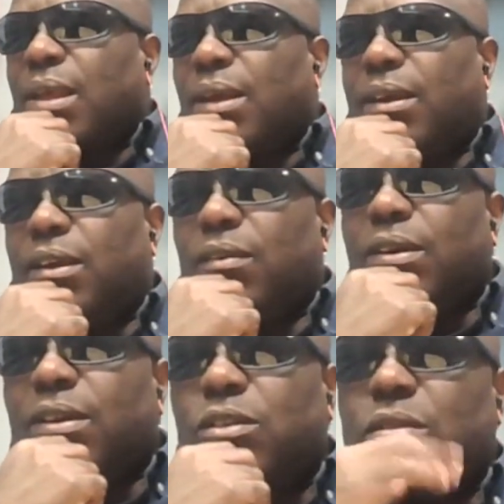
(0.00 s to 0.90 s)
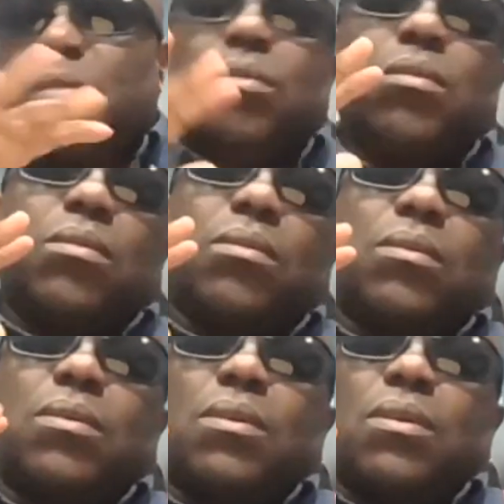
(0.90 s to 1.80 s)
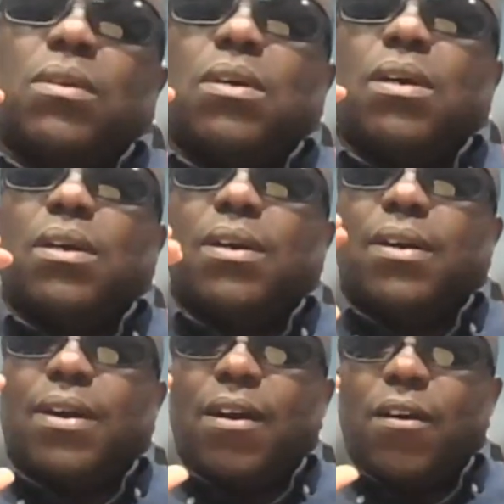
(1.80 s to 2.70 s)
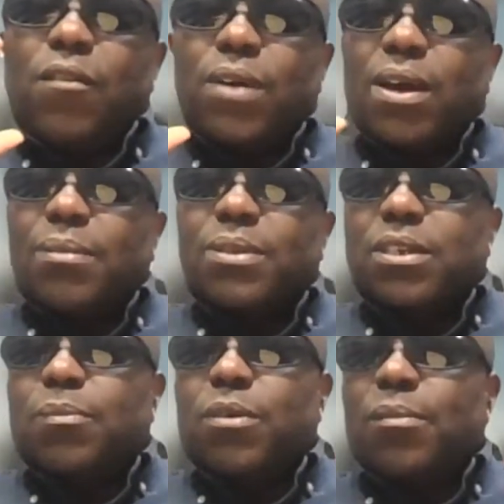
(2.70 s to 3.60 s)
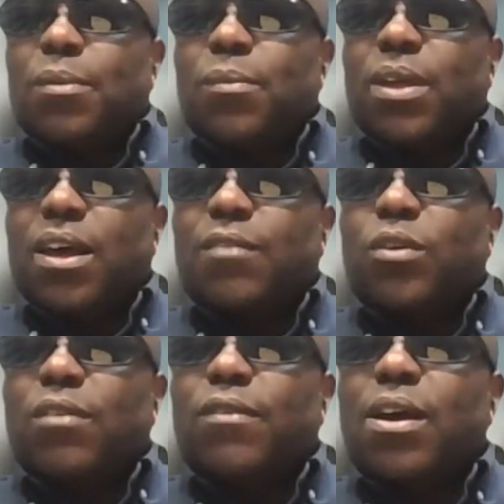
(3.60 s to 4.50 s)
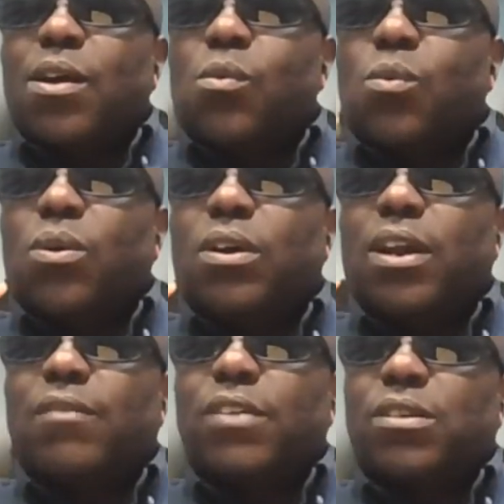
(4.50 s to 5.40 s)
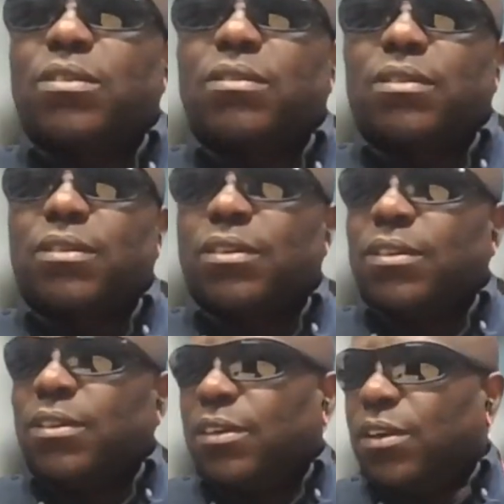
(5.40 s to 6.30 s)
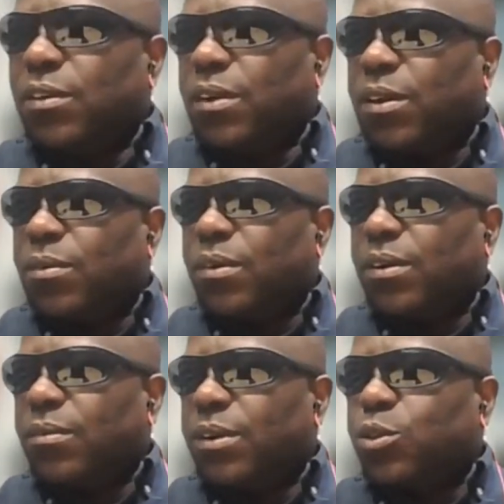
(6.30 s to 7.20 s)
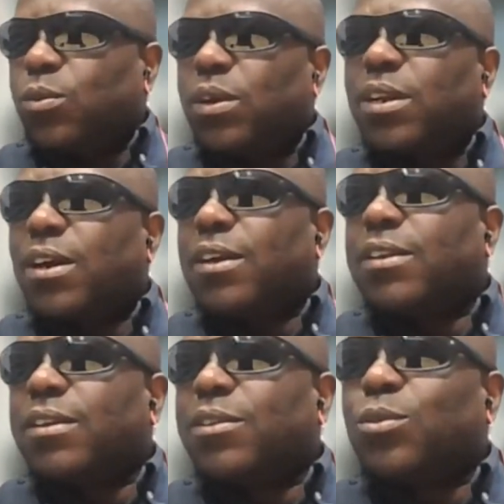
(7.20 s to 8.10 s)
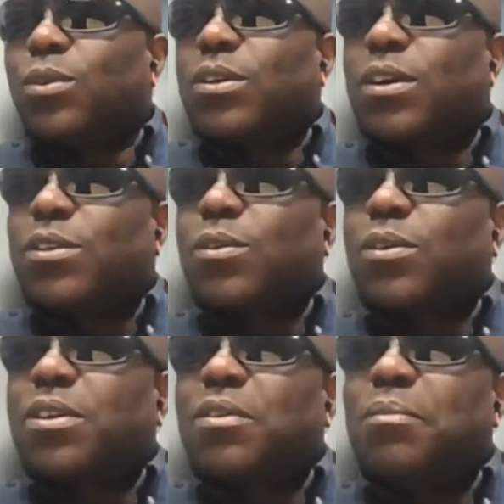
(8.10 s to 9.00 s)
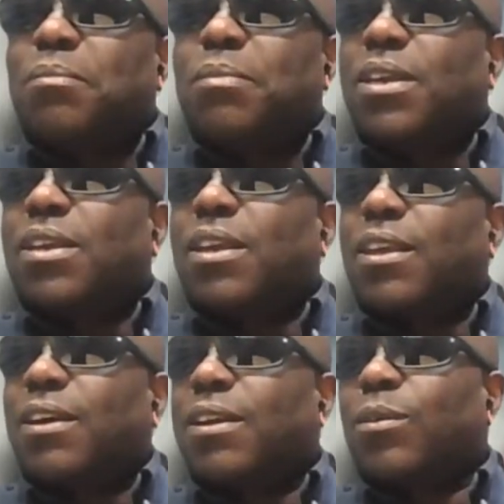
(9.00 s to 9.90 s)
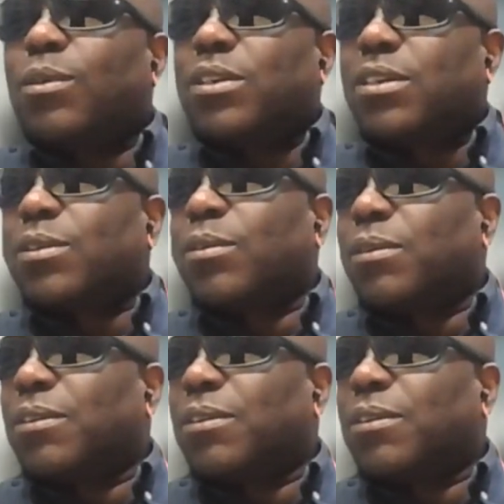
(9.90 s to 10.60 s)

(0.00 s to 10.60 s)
in order to overcome such a problem, we have to have a great vision. Like what Stuart Hart called big, hairy, audacious goal.